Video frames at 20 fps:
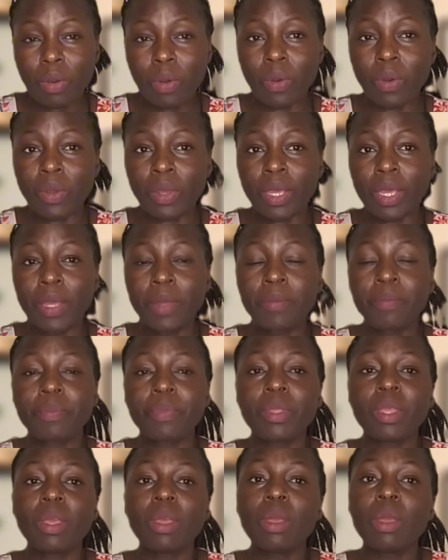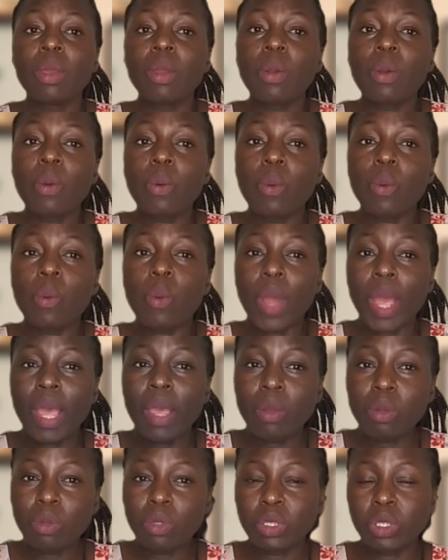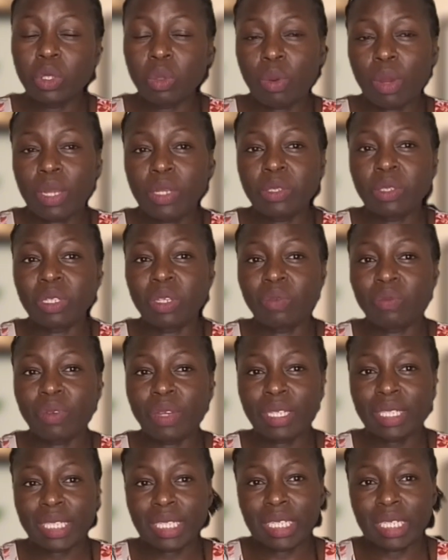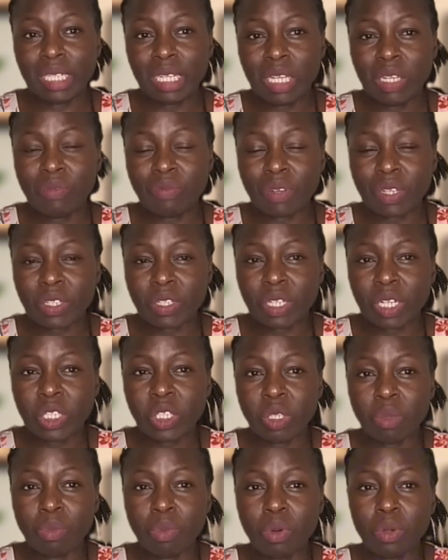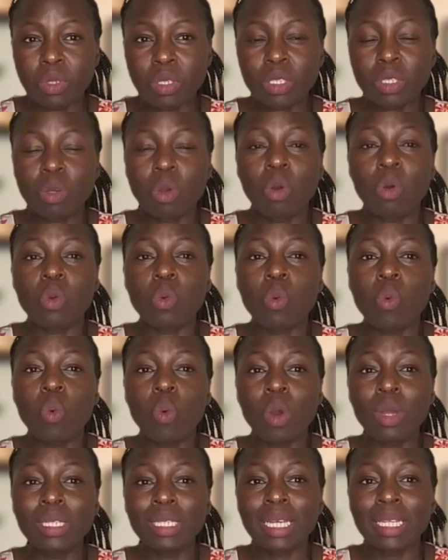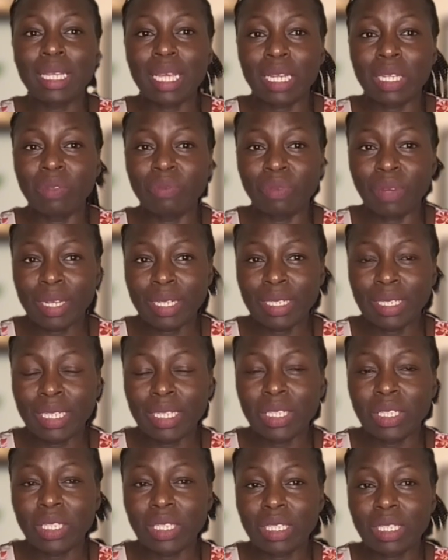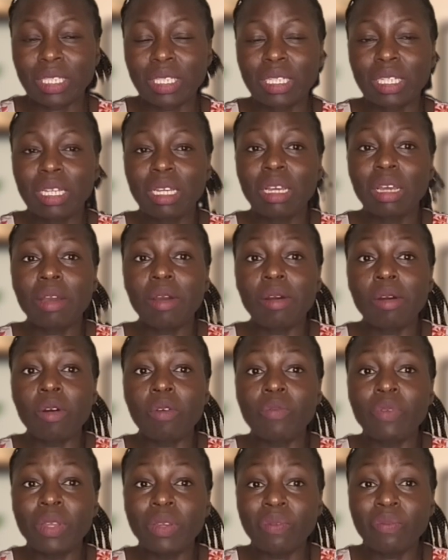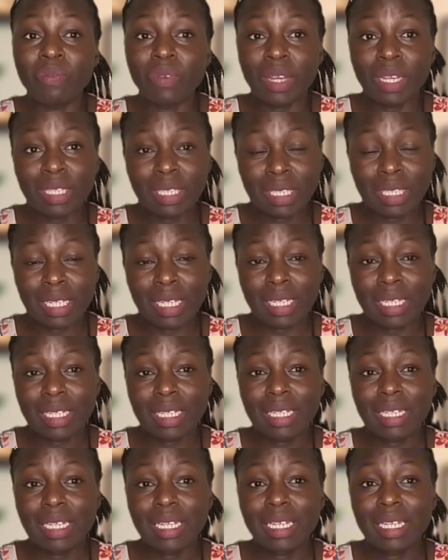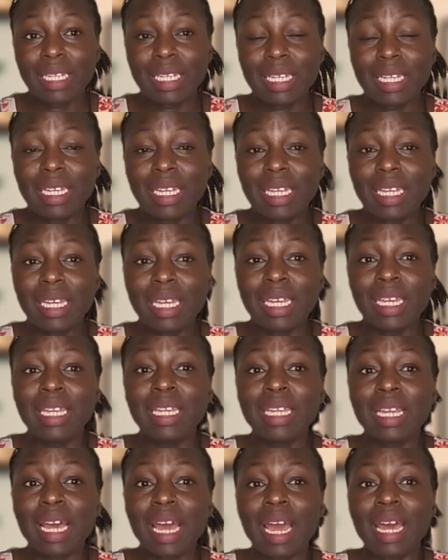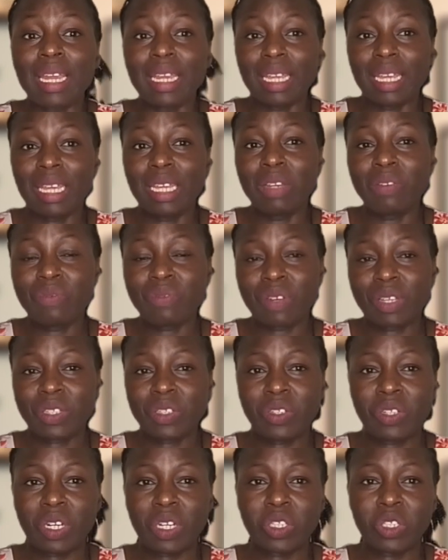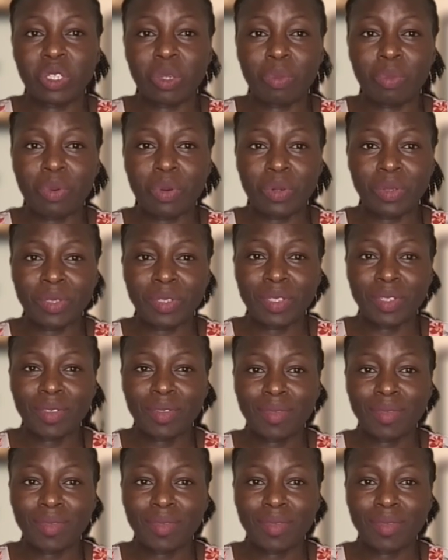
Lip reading: Okay? Why would you want to invest in infrastructure bonds, or what are the advantages of investing in an infrastructure bond?